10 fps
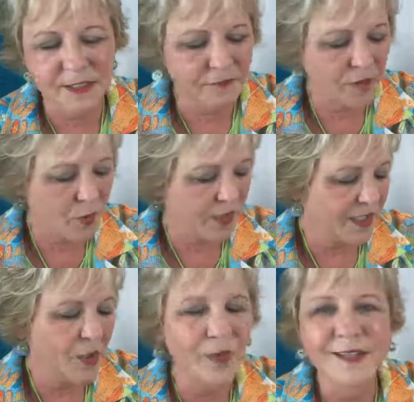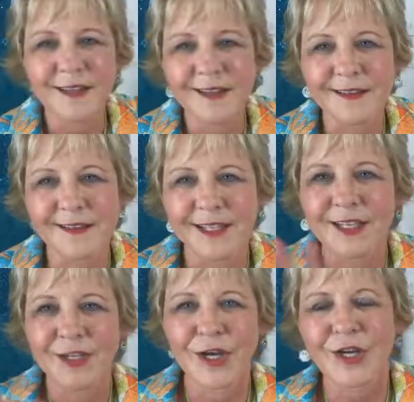And if you want to know what that is,
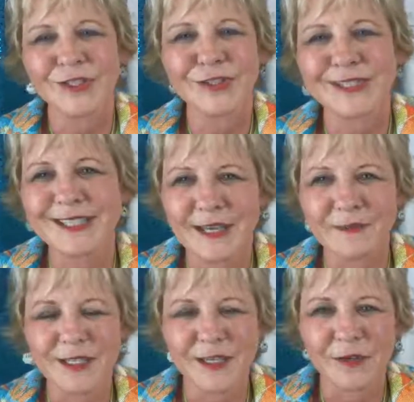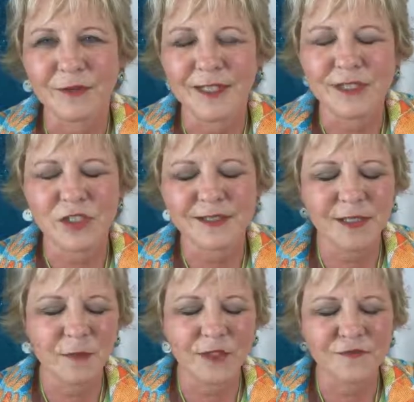just let me know. It's just
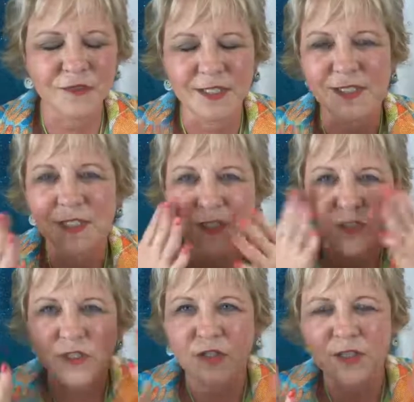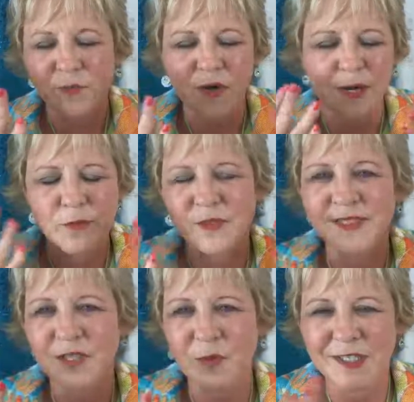so much fun to use a primer and
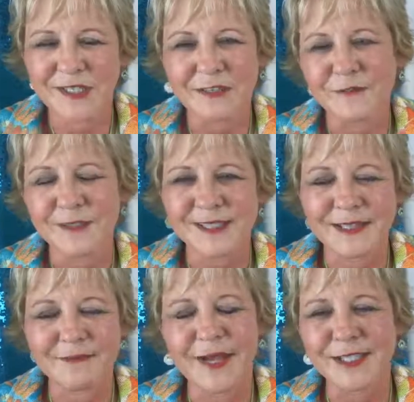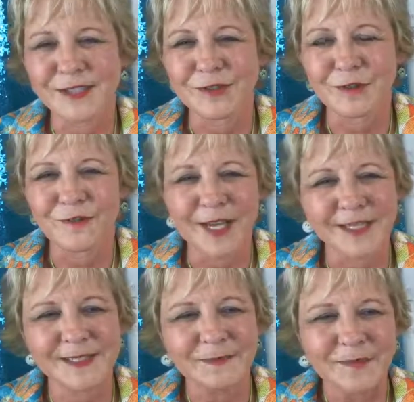see what a difference it makes in your
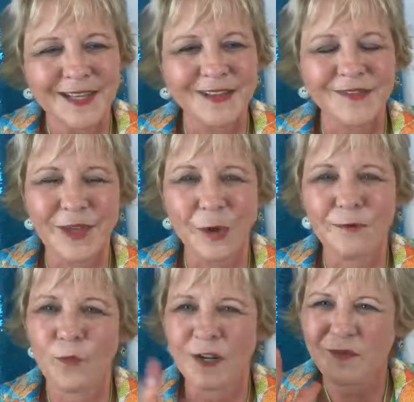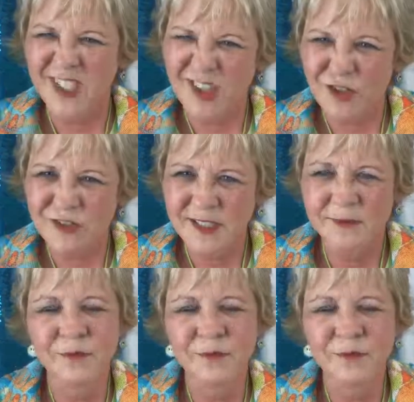face. So what have we learned?